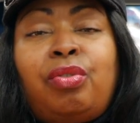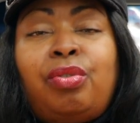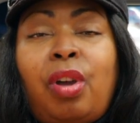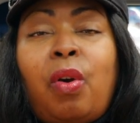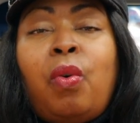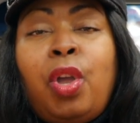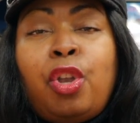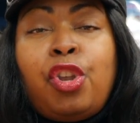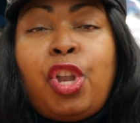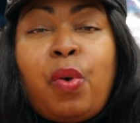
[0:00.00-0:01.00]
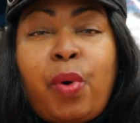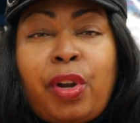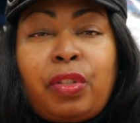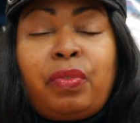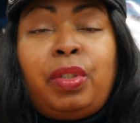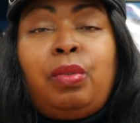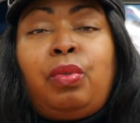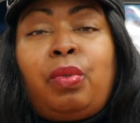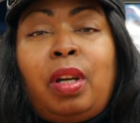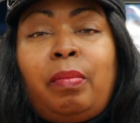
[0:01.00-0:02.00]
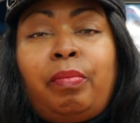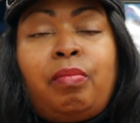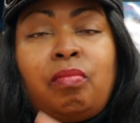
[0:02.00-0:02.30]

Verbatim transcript: So, no words for you, Trump.